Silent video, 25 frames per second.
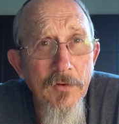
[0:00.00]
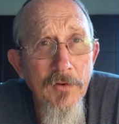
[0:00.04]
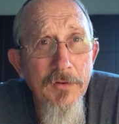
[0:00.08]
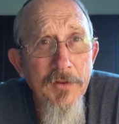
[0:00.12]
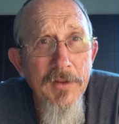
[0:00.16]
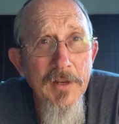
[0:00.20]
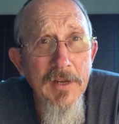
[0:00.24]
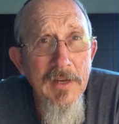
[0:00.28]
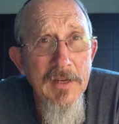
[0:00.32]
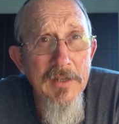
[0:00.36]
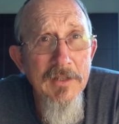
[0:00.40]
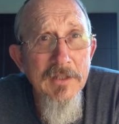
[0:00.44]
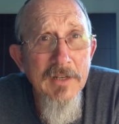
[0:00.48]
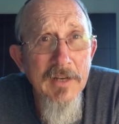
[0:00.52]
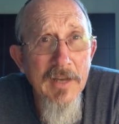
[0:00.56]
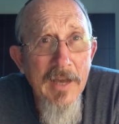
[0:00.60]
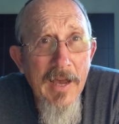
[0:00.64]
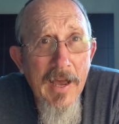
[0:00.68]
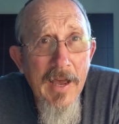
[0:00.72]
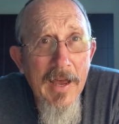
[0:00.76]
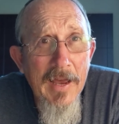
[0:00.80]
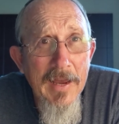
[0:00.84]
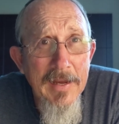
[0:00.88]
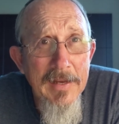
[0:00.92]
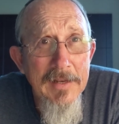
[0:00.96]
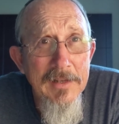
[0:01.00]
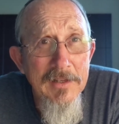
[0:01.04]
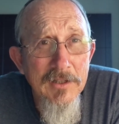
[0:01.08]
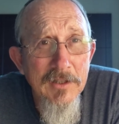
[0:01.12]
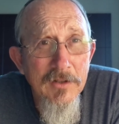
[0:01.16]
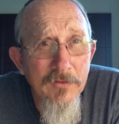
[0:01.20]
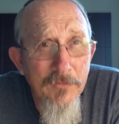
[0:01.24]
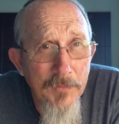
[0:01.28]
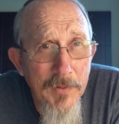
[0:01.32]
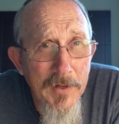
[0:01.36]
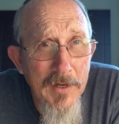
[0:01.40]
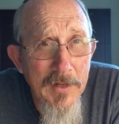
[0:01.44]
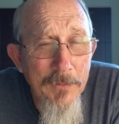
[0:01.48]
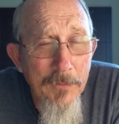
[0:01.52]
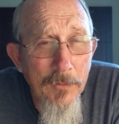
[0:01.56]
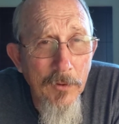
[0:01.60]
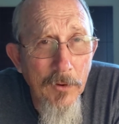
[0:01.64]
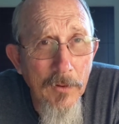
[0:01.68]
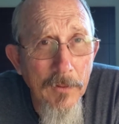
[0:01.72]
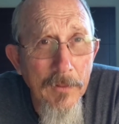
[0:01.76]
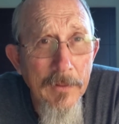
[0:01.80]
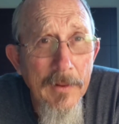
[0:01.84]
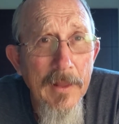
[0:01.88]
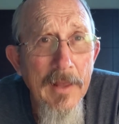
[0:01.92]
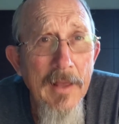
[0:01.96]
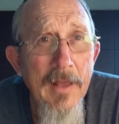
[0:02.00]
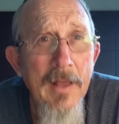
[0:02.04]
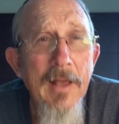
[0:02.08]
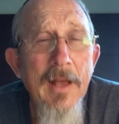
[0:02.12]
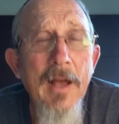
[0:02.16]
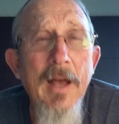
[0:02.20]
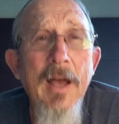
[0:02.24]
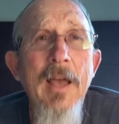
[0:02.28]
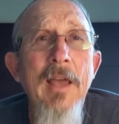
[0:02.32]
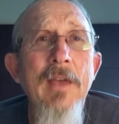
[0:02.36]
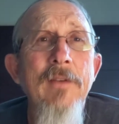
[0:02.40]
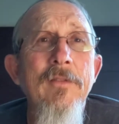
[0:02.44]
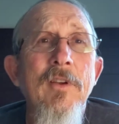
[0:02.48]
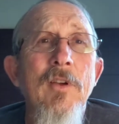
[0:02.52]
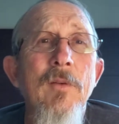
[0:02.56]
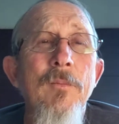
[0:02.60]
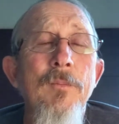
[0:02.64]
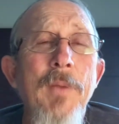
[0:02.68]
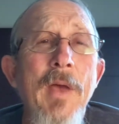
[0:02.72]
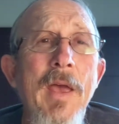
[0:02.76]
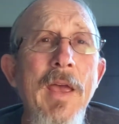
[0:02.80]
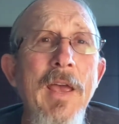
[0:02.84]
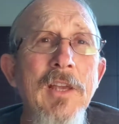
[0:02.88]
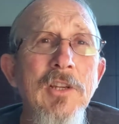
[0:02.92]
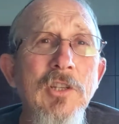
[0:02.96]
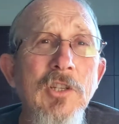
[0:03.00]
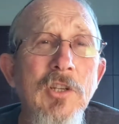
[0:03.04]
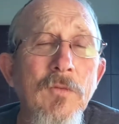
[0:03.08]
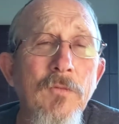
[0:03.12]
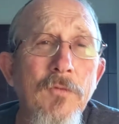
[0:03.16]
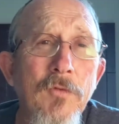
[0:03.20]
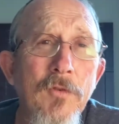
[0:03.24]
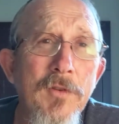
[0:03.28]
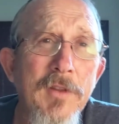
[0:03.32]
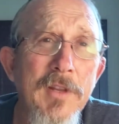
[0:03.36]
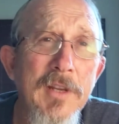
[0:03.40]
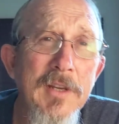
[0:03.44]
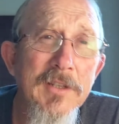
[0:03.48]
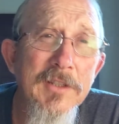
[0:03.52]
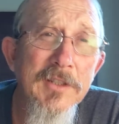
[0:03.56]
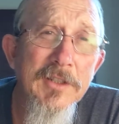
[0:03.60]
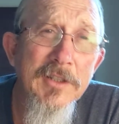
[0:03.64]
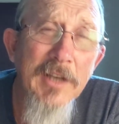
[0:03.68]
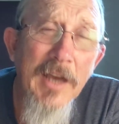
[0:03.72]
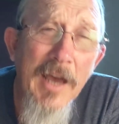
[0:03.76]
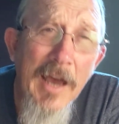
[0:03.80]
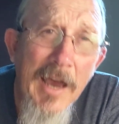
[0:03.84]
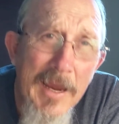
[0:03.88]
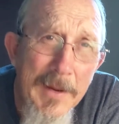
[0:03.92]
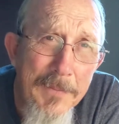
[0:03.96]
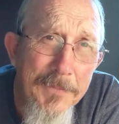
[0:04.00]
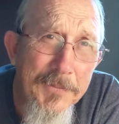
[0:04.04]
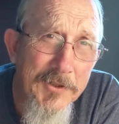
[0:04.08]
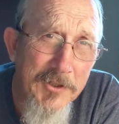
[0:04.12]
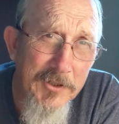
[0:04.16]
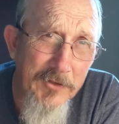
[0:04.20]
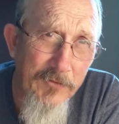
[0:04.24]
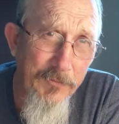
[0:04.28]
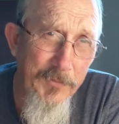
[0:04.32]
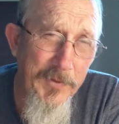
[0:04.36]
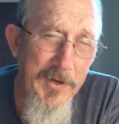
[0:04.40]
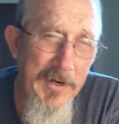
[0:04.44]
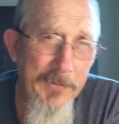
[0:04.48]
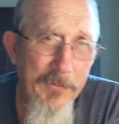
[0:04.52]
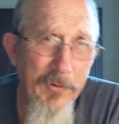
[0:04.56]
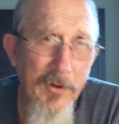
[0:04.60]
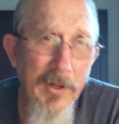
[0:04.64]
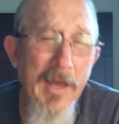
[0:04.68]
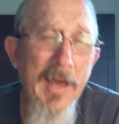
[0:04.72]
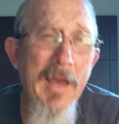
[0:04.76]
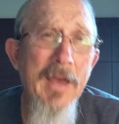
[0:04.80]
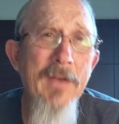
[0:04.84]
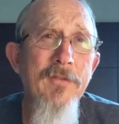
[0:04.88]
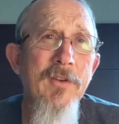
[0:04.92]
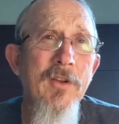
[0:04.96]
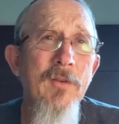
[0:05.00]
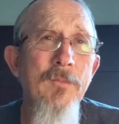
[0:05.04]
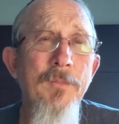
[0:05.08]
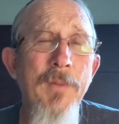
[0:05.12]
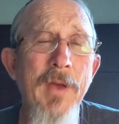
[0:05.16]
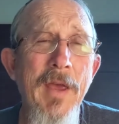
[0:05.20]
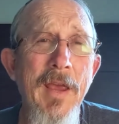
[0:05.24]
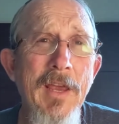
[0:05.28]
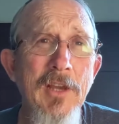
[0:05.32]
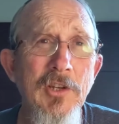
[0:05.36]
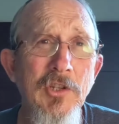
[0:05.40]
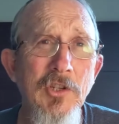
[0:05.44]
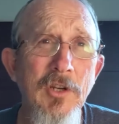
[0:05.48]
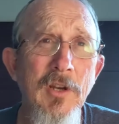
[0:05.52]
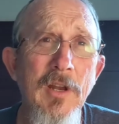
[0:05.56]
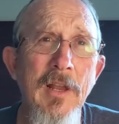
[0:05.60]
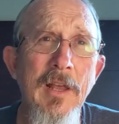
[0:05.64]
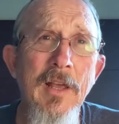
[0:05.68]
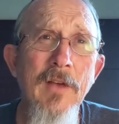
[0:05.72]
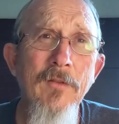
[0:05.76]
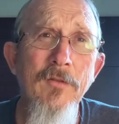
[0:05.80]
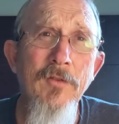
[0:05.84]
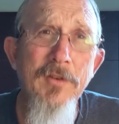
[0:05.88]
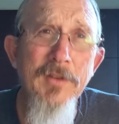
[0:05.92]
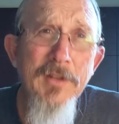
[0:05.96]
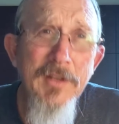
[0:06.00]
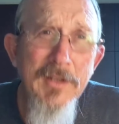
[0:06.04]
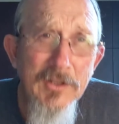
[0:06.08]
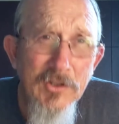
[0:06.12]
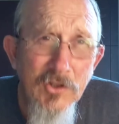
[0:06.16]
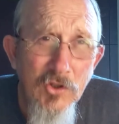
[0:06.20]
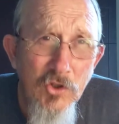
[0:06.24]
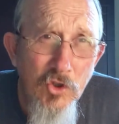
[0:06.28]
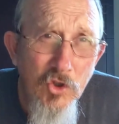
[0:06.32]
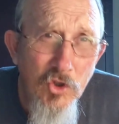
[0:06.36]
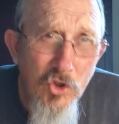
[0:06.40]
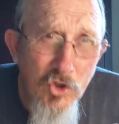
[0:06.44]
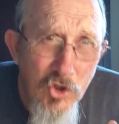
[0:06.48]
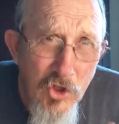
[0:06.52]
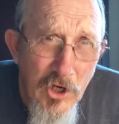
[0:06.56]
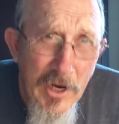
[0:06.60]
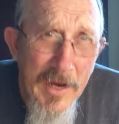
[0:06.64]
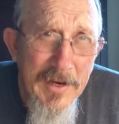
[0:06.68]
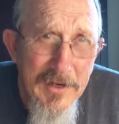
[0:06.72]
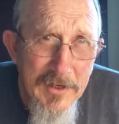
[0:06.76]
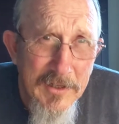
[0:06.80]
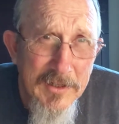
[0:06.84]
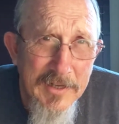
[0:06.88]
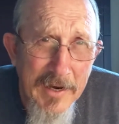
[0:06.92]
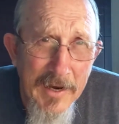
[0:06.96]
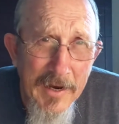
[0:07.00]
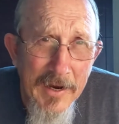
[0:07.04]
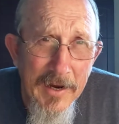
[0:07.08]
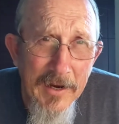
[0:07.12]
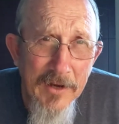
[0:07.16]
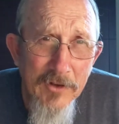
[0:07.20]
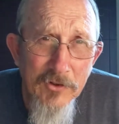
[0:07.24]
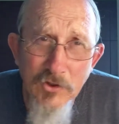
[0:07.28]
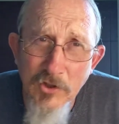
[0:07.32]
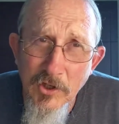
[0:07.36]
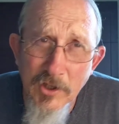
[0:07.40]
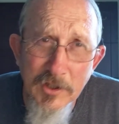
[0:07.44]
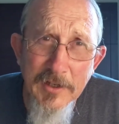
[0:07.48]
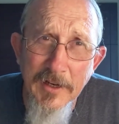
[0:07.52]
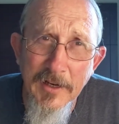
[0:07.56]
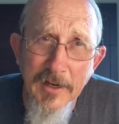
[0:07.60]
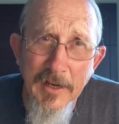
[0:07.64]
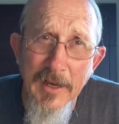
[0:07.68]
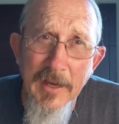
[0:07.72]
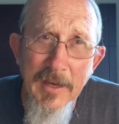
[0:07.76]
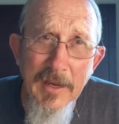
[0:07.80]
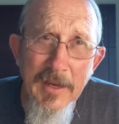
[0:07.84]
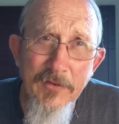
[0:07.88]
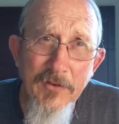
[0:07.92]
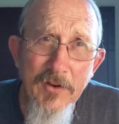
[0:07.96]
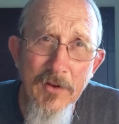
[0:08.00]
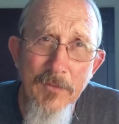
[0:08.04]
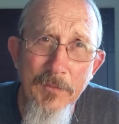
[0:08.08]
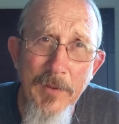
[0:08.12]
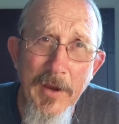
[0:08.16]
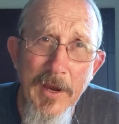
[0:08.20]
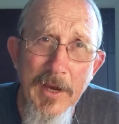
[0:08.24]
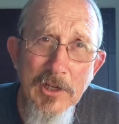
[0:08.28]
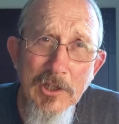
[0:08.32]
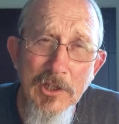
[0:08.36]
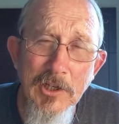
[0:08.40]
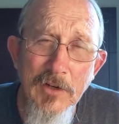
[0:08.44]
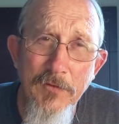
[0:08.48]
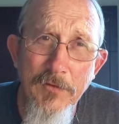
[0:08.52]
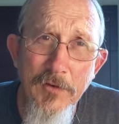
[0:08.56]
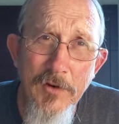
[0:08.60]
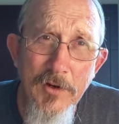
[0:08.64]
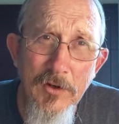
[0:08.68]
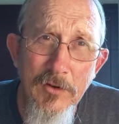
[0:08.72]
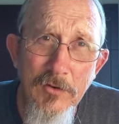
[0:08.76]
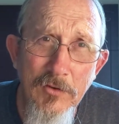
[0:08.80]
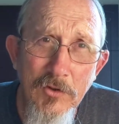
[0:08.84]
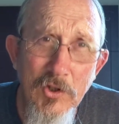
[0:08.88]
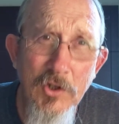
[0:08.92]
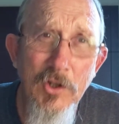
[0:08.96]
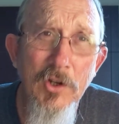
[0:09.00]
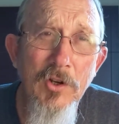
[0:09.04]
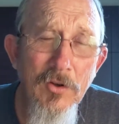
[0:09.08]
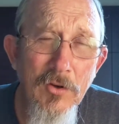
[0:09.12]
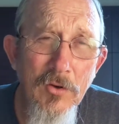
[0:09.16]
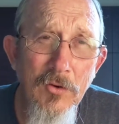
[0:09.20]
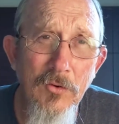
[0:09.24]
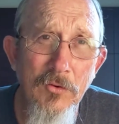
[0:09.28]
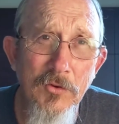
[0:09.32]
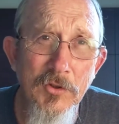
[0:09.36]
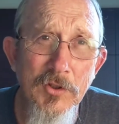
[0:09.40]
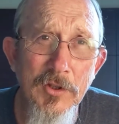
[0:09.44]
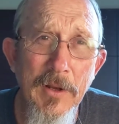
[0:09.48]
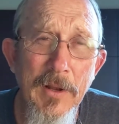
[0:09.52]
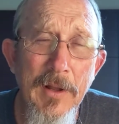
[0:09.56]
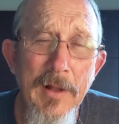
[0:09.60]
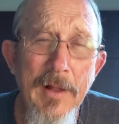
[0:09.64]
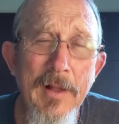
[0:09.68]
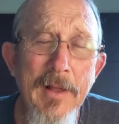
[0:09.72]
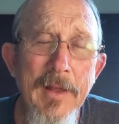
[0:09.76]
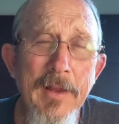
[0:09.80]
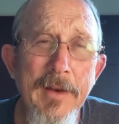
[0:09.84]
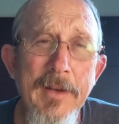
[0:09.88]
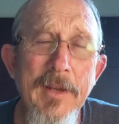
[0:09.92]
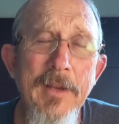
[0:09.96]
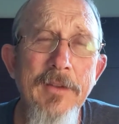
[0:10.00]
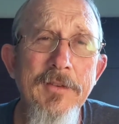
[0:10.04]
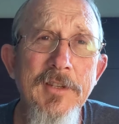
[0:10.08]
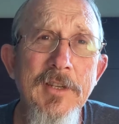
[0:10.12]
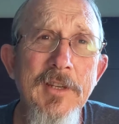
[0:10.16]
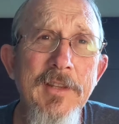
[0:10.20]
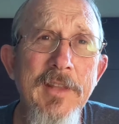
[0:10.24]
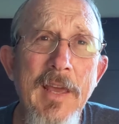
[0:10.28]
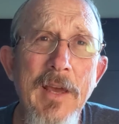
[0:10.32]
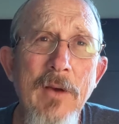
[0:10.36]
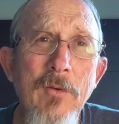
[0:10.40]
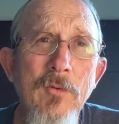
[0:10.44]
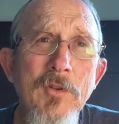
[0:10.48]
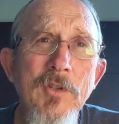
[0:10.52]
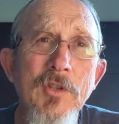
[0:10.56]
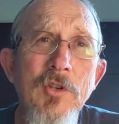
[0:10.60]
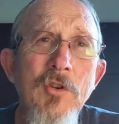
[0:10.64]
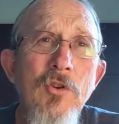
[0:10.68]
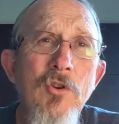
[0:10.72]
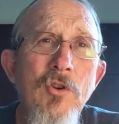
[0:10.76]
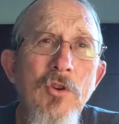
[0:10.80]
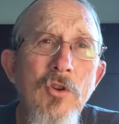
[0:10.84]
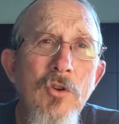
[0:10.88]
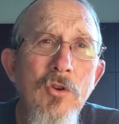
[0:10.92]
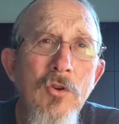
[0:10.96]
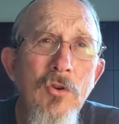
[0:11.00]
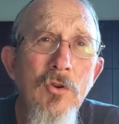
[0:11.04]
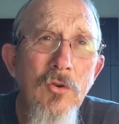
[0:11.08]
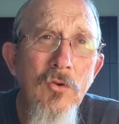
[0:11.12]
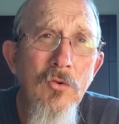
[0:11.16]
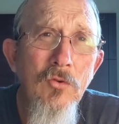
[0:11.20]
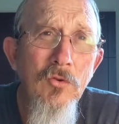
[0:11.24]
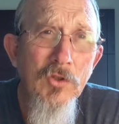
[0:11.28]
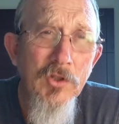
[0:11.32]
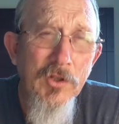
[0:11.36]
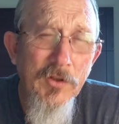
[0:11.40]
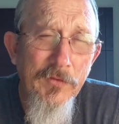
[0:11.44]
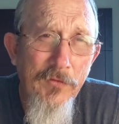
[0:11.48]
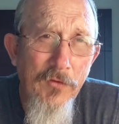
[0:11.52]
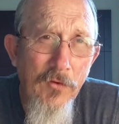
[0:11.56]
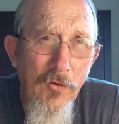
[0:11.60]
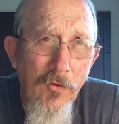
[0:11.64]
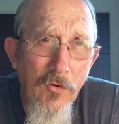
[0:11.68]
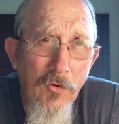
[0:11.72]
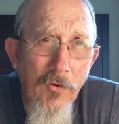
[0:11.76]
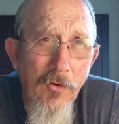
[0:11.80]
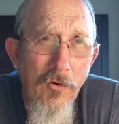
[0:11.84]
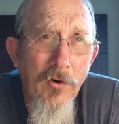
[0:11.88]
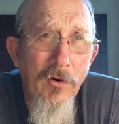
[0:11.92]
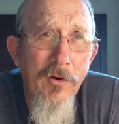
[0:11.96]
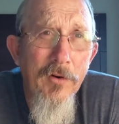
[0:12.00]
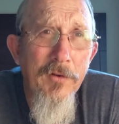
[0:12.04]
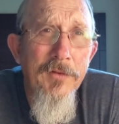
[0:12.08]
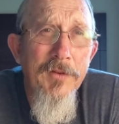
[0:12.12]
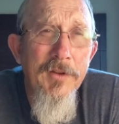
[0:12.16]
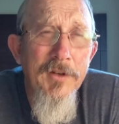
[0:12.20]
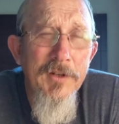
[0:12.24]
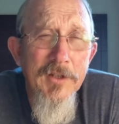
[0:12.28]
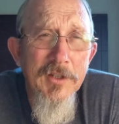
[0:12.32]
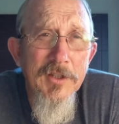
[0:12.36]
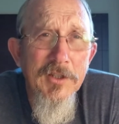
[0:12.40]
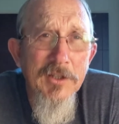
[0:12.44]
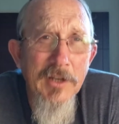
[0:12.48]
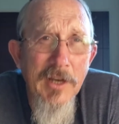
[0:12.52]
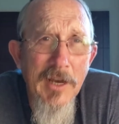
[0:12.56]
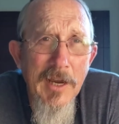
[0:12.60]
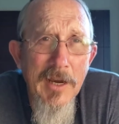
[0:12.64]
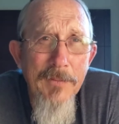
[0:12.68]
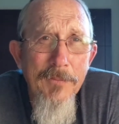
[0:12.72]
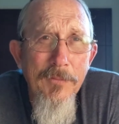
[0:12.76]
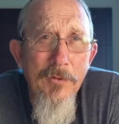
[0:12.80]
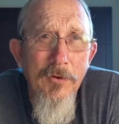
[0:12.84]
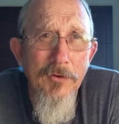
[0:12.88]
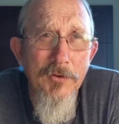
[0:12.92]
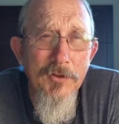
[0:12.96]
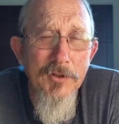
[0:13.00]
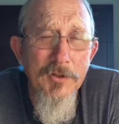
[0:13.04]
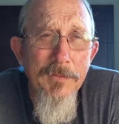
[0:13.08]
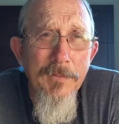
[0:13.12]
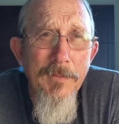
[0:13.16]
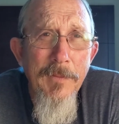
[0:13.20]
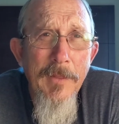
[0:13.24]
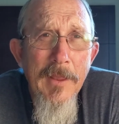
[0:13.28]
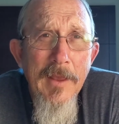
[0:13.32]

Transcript: for these kinds of people. I have compassion for these types of people. I have compassion for these Gentiles, just like I have compassion for you Jews. Now, see, that was news for the disciples.